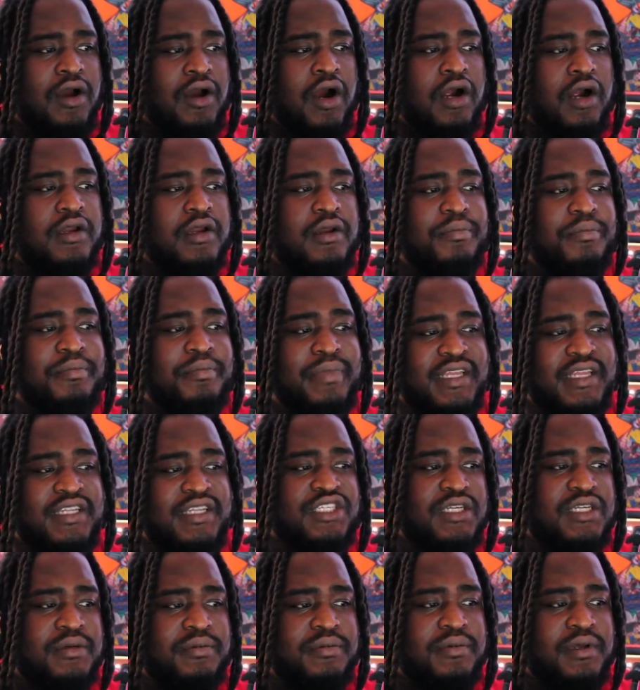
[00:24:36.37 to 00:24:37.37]

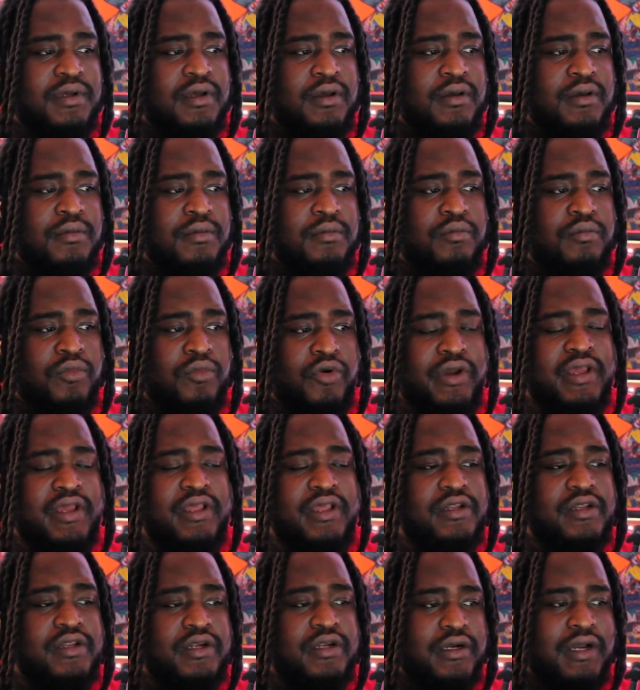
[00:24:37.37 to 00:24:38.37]
Archbishop
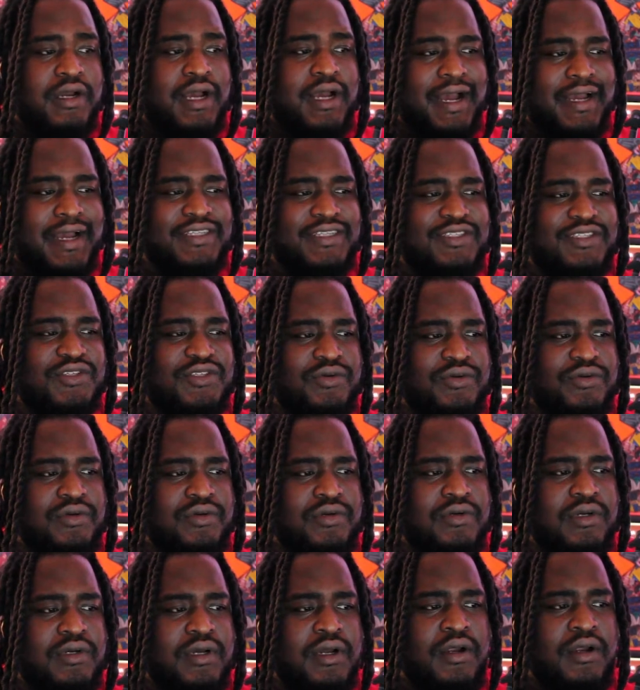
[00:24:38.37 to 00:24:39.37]
Moeller High
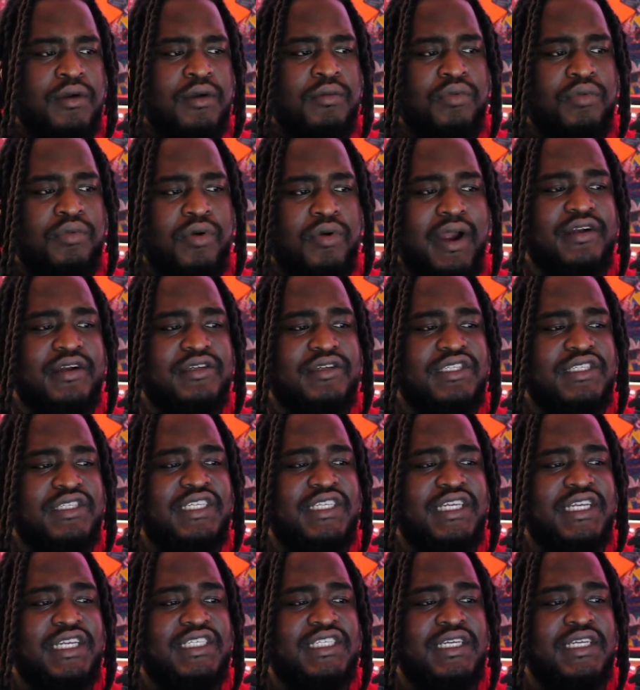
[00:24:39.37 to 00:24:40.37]
School. Prior to
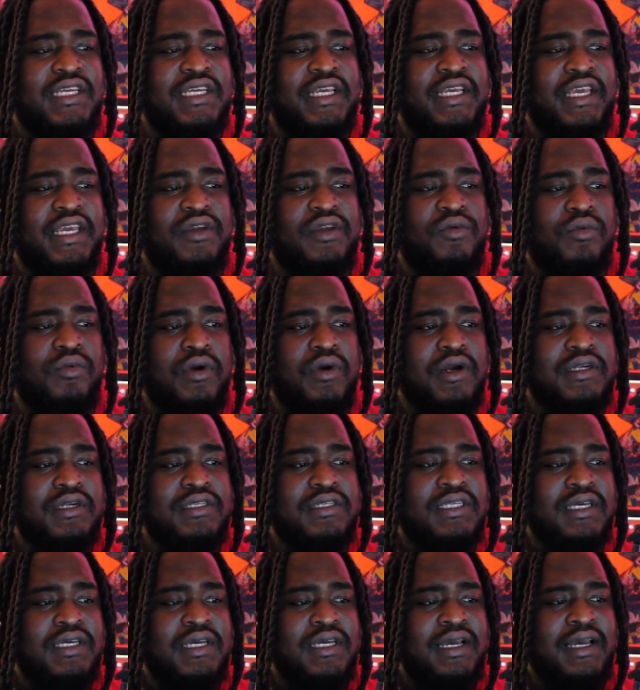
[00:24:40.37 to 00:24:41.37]
teaching, he
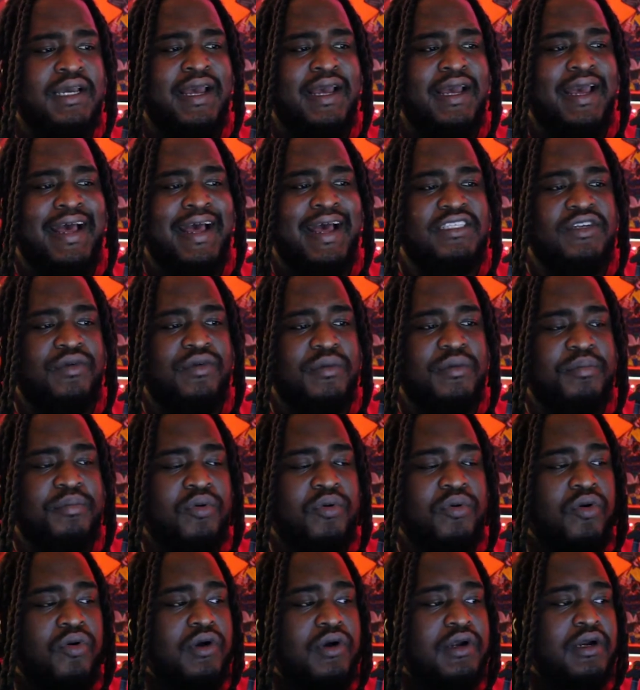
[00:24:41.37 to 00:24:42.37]
worked as a
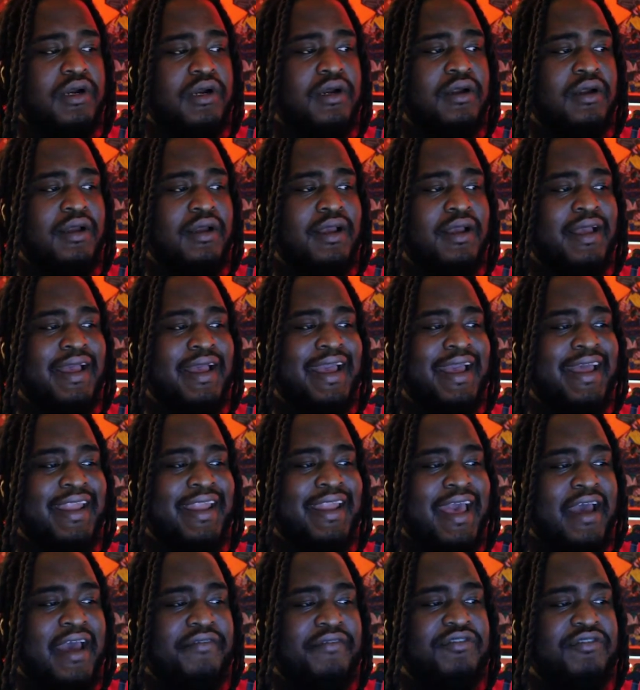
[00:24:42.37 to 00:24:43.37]
reporter
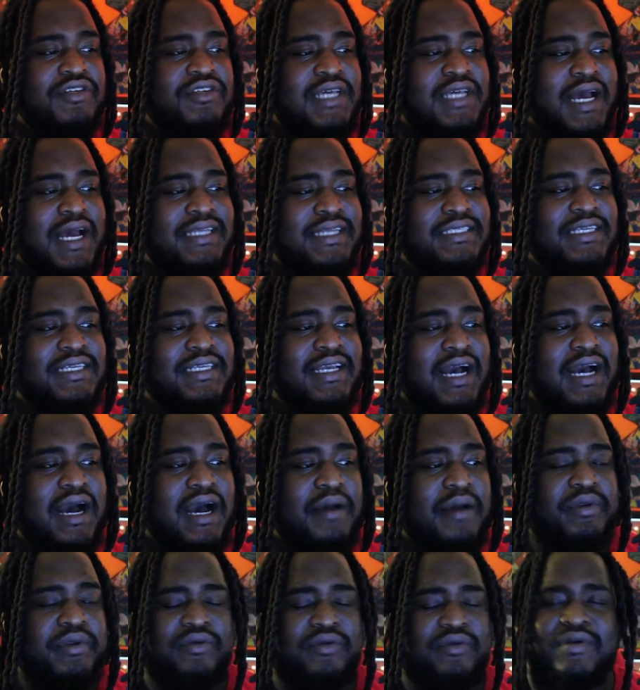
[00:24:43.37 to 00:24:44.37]
and advertising
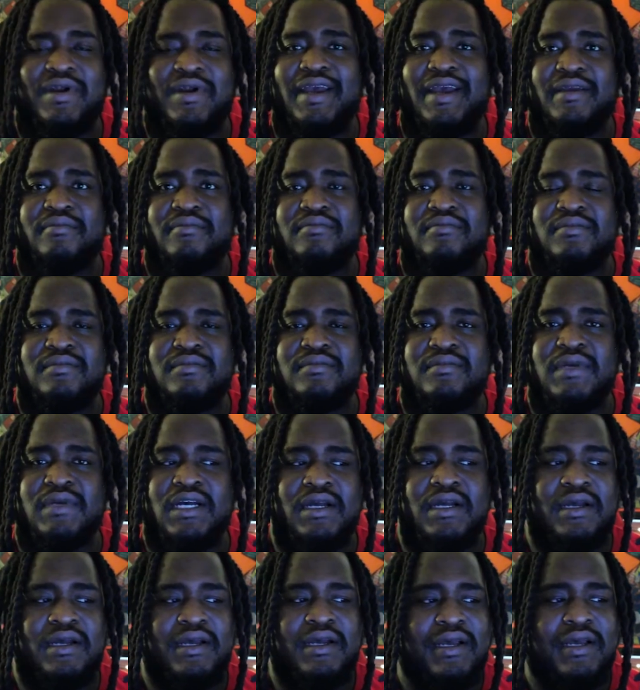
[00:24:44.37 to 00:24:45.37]
copyright.
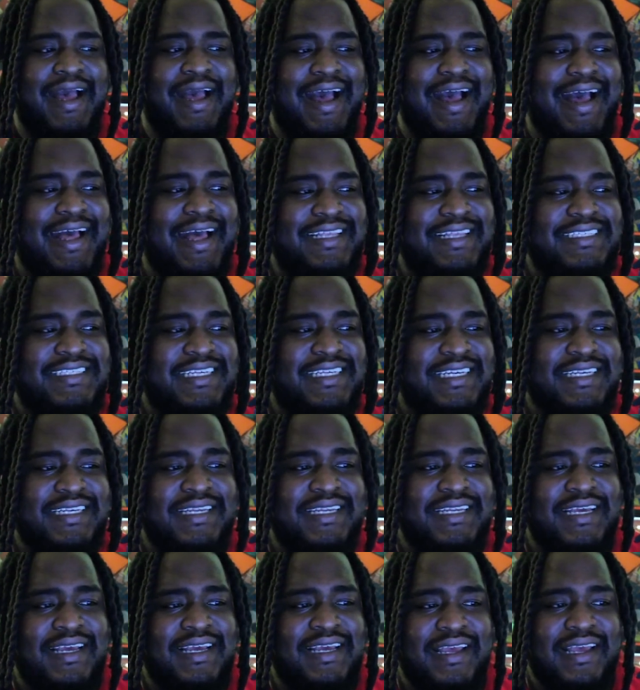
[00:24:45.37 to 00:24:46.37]
As
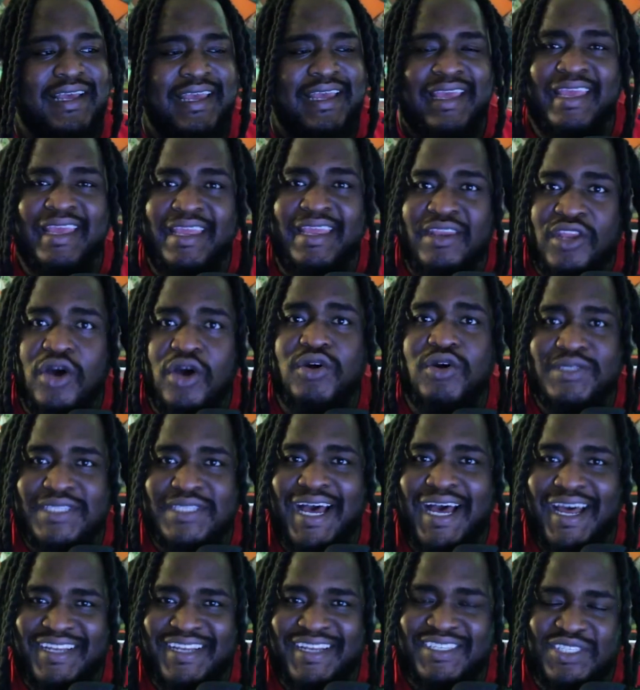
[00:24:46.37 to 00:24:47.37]
in, he
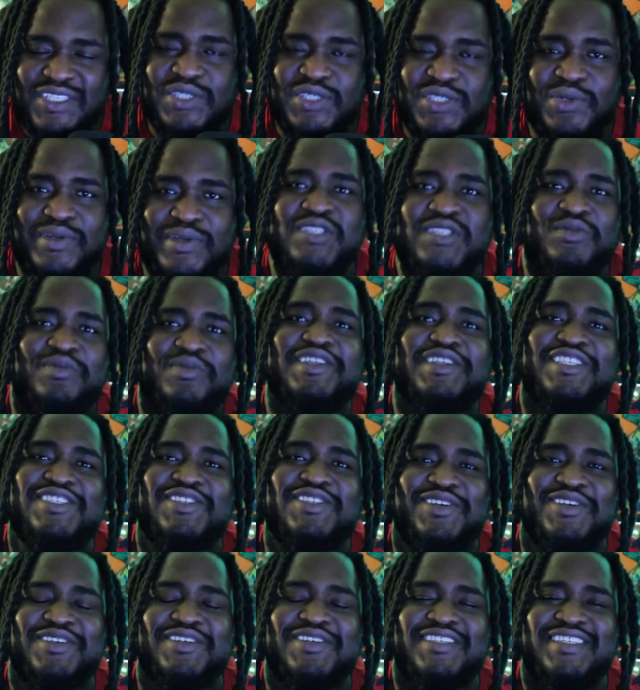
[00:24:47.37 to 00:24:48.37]
knows how to do his
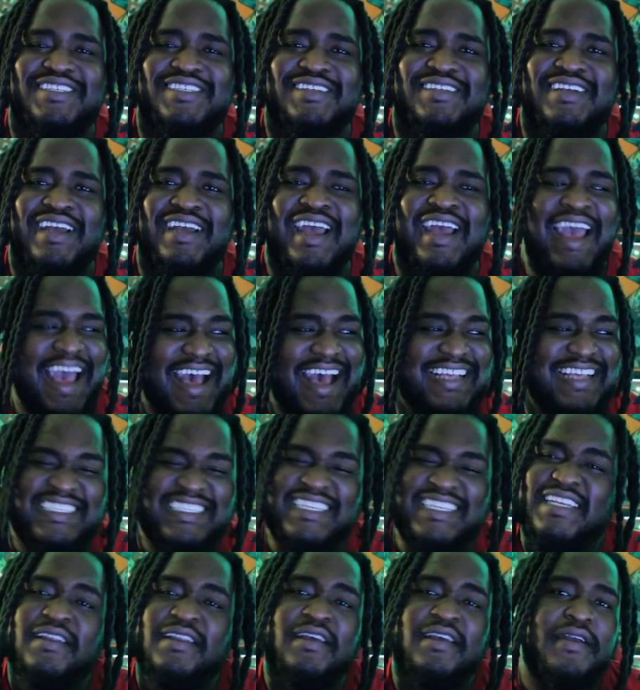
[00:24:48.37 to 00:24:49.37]
research.
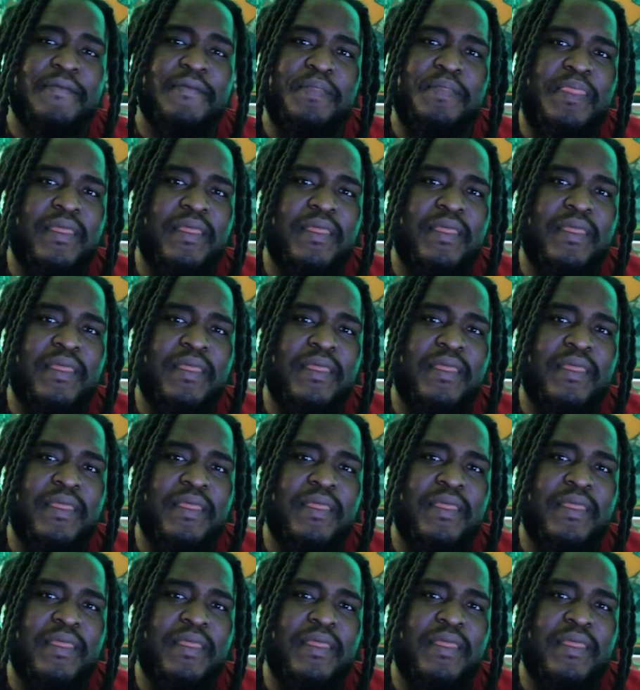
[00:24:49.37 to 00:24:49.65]
As in,